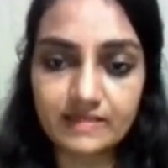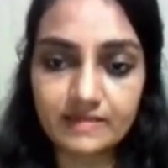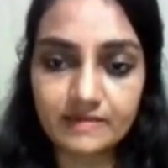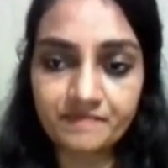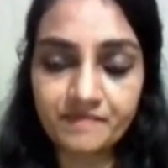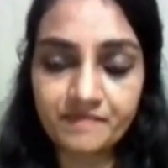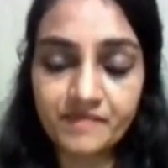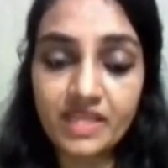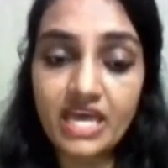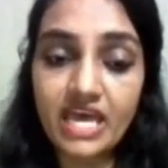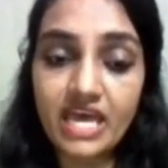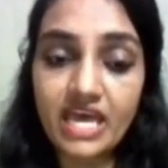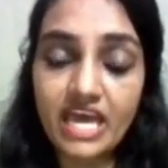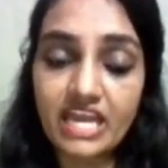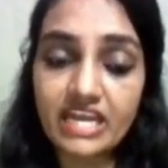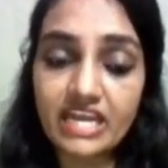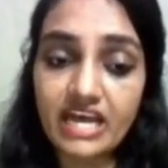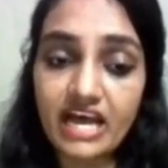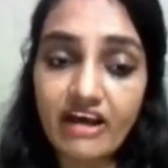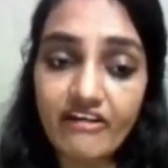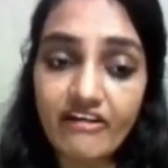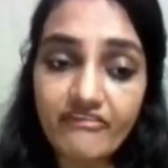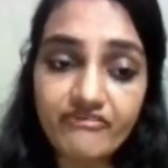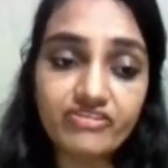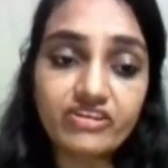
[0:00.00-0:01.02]
And
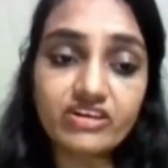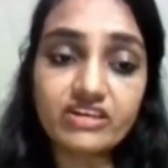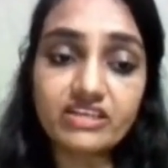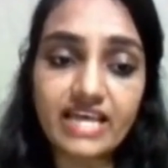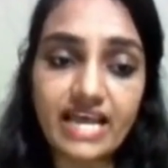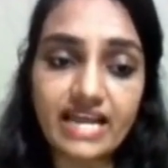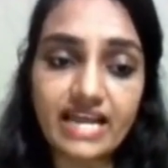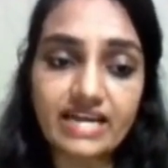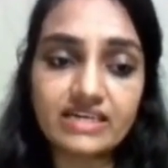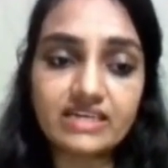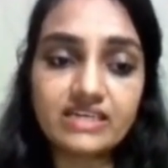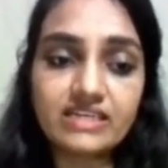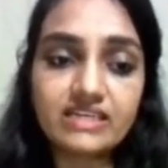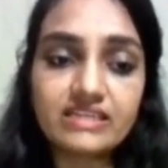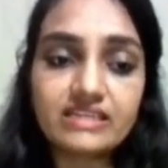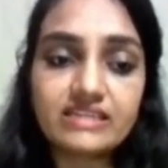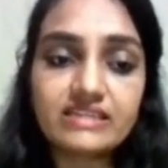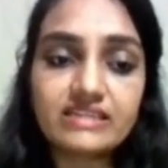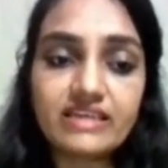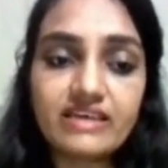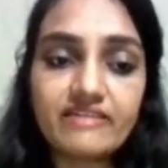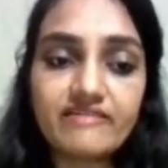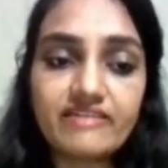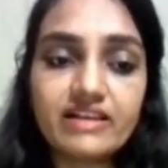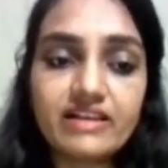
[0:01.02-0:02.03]
after that, they will
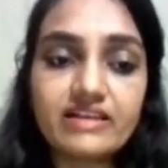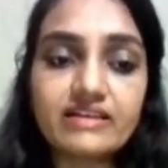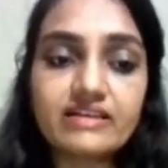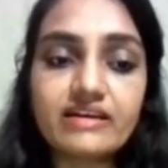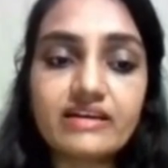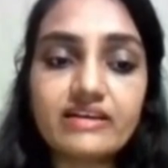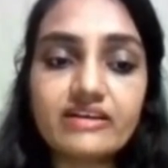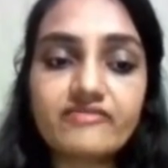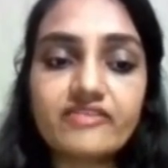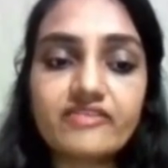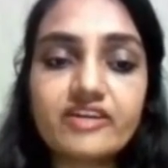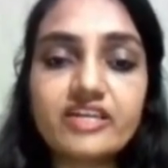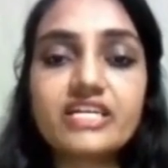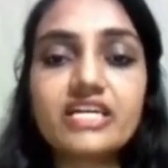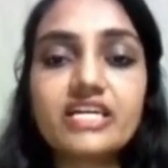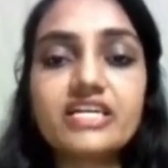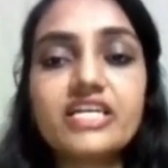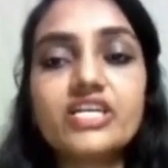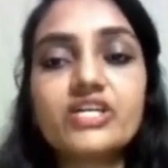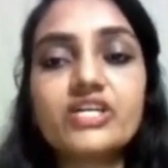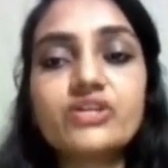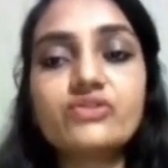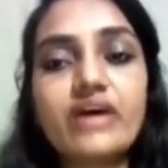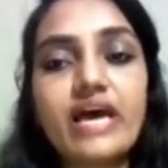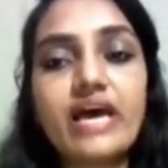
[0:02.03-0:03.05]
convert it into
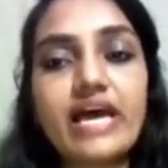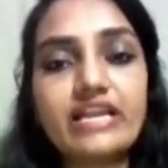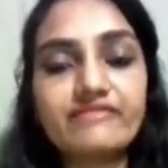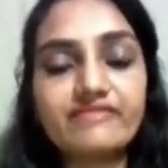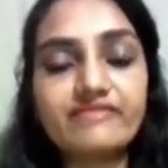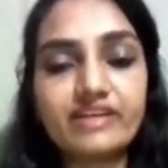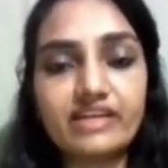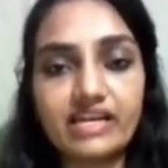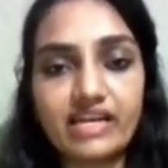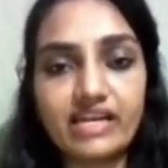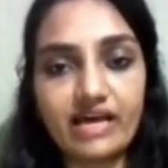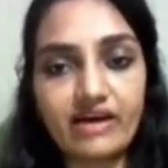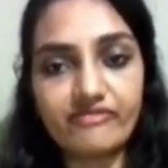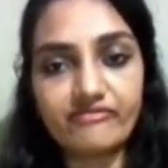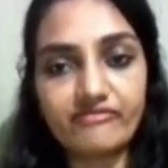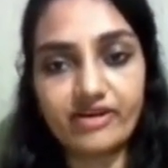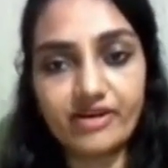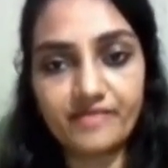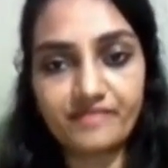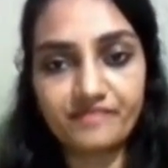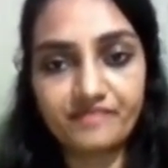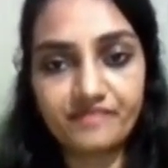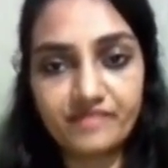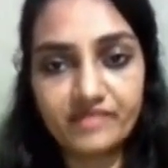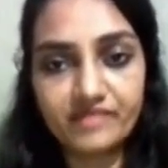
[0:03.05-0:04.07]
L1 larva.
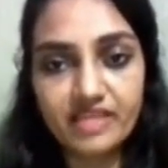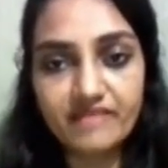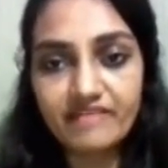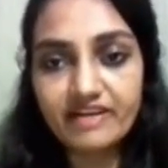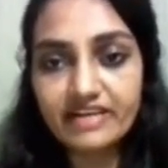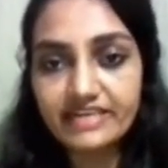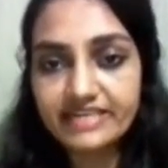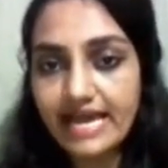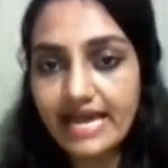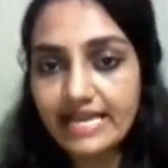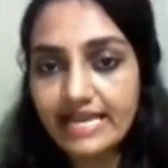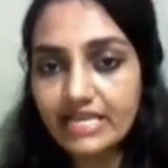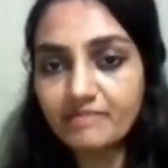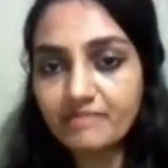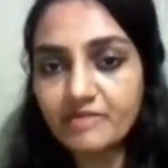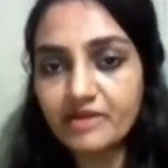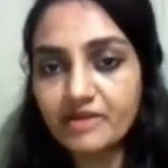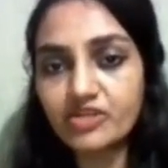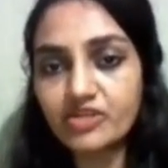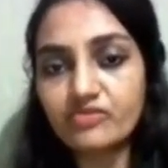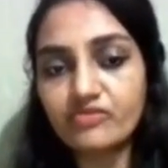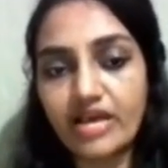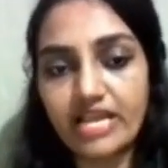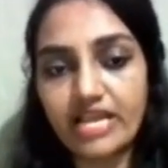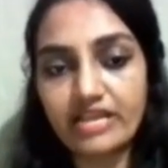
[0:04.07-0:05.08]
They will develop into
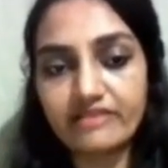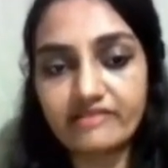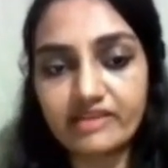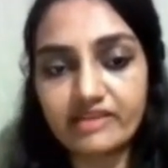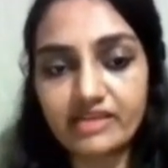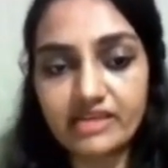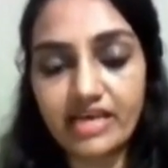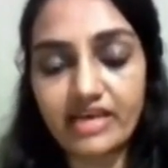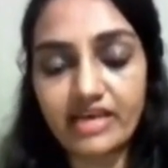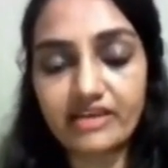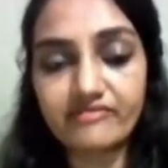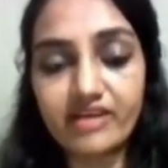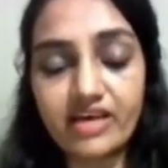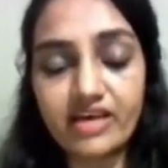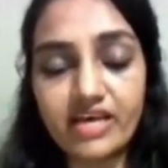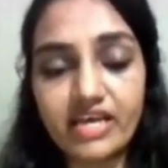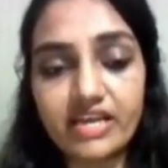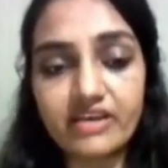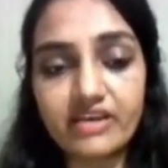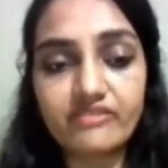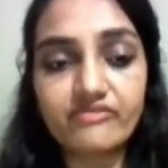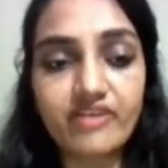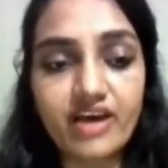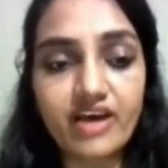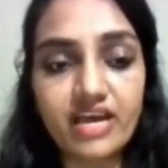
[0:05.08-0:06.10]
L1 larva, and
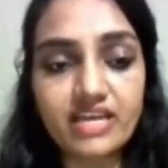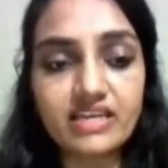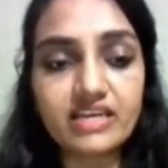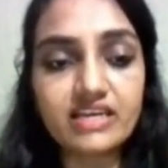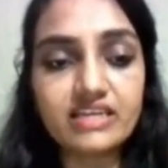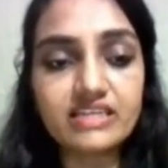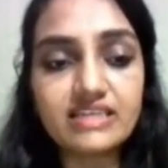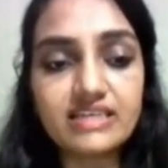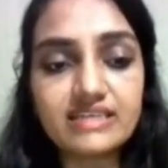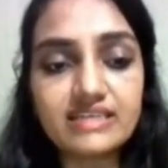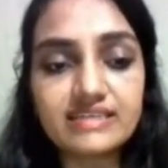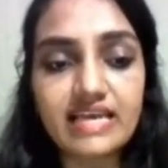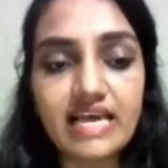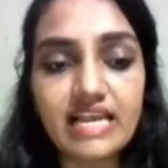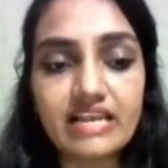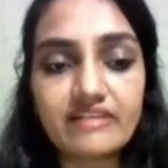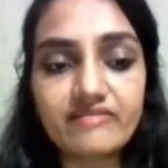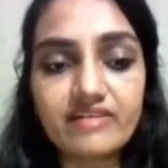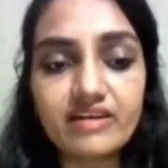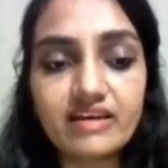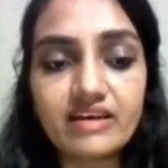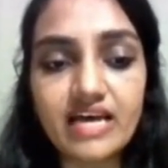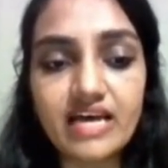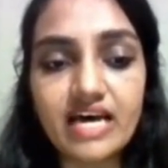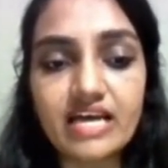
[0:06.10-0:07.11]
finally this L1
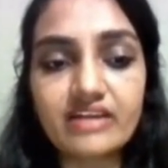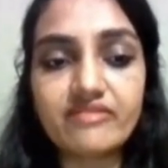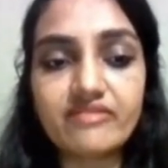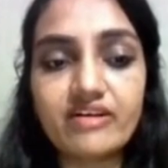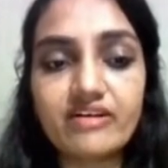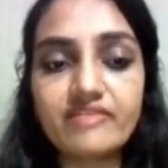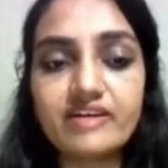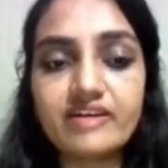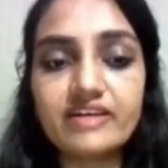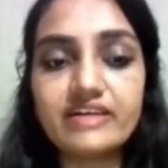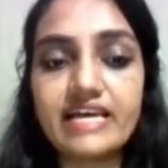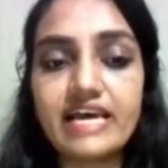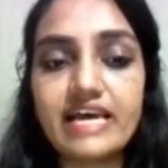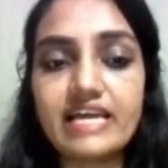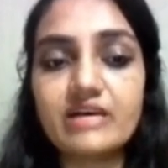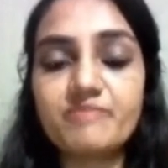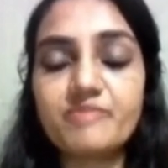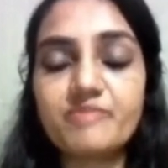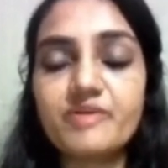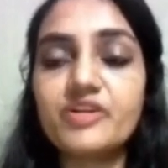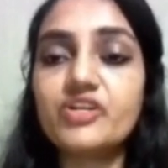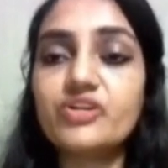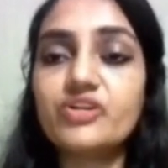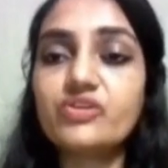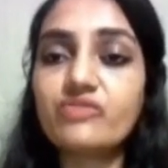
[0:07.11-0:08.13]
larva will develop into
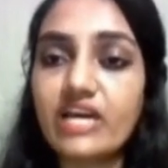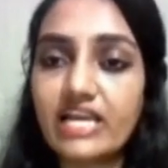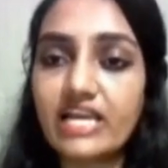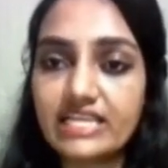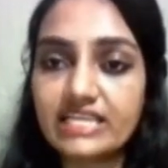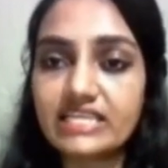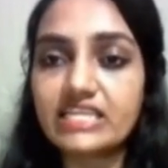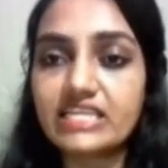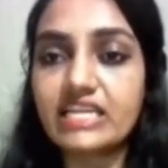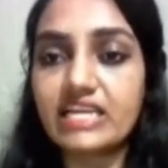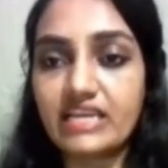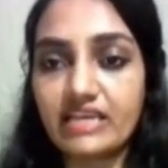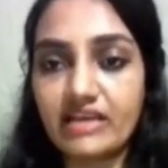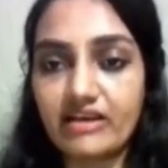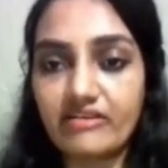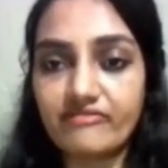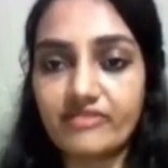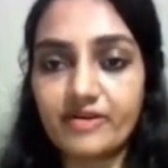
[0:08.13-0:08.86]
L3 larva.